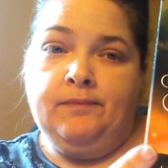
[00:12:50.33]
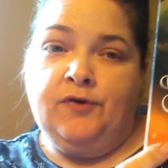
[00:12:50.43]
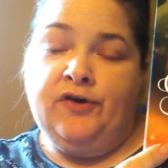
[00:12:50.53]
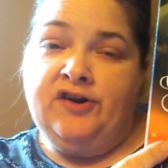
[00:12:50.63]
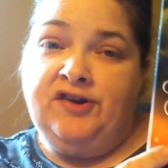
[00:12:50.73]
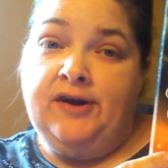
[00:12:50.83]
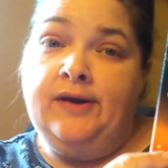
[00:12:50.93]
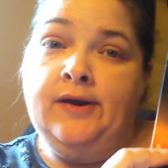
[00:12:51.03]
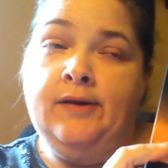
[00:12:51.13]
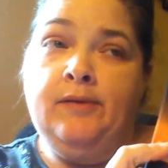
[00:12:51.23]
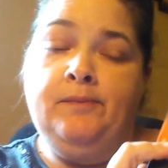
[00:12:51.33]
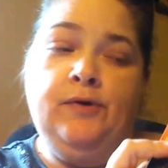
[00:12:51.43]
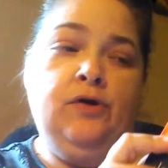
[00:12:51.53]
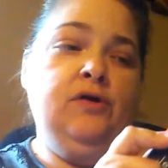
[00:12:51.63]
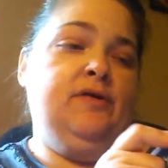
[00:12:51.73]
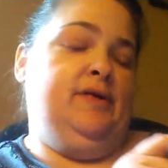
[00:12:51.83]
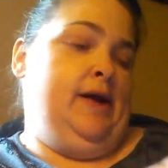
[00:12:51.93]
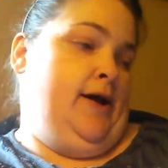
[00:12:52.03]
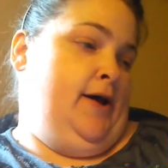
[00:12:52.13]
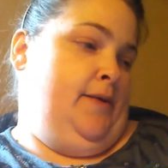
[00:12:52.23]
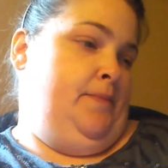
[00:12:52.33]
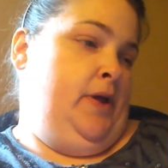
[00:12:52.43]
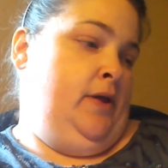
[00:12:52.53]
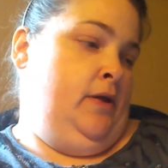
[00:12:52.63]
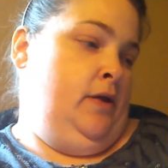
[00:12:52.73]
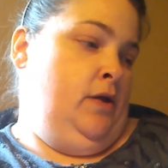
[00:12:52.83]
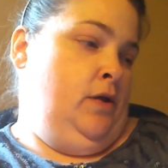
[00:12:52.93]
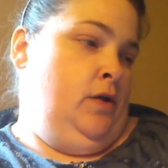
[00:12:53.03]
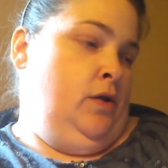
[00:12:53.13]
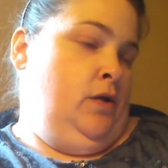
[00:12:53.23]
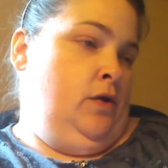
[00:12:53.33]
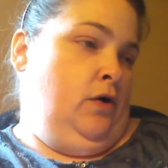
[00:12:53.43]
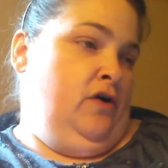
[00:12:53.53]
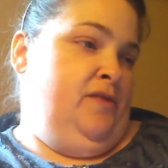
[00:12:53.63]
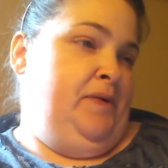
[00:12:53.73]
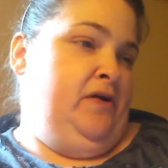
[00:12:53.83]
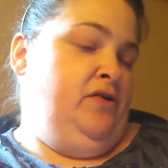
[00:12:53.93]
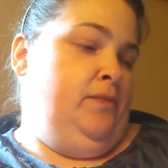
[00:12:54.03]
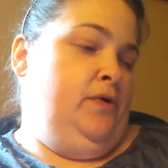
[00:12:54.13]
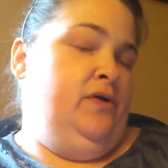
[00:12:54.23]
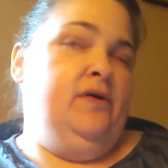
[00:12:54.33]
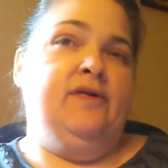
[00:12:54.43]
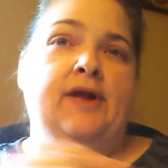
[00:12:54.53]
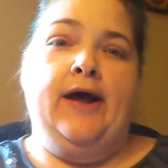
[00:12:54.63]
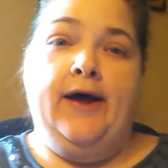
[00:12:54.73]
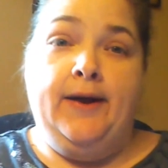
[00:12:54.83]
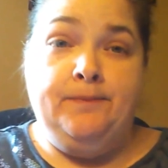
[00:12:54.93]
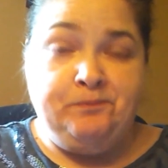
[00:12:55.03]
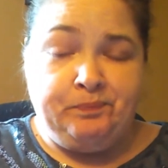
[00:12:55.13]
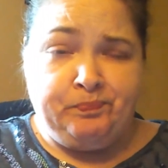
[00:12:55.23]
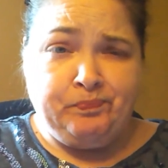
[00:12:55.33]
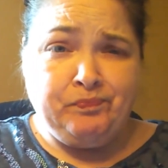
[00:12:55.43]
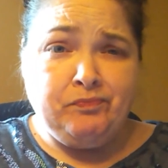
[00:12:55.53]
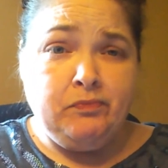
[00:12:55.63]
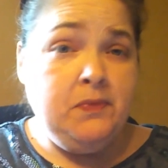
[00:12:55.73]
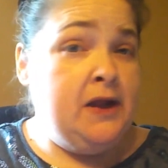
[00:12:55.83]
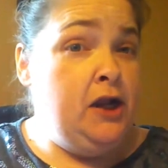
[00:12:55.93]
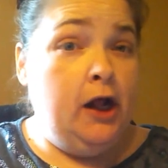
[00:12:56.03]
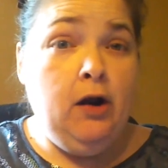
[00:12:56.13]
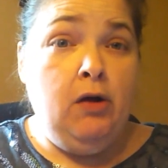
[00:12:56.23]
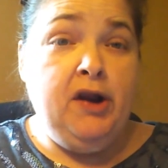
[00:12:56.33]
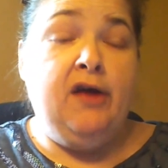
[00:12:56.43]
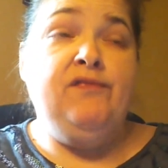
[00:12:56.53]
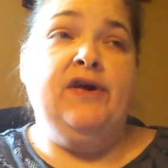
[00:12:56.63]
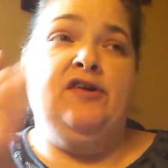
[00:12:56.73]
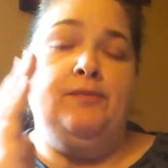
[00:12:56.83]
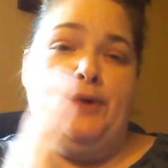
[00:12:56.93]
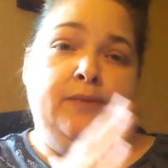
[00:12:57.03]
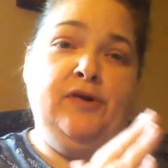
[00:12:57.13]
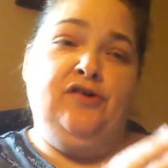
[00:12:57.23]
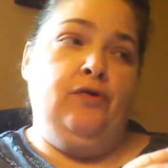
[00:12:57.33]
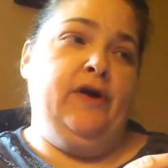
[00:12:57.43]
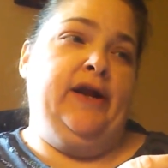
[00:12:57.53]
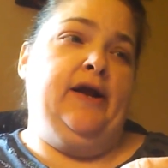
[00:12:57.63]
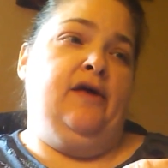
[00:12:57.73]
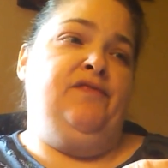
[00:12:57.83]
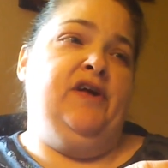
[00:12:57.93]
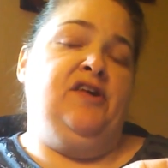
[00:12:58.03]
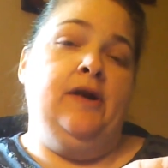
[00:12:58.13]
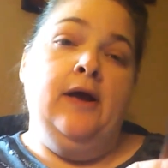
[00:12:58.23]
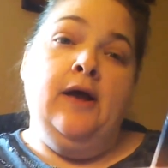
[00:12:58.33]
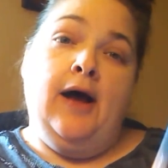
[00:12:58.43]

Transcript: Christian books or spiritual books. Not all nonfiction, but a majority nonfiction.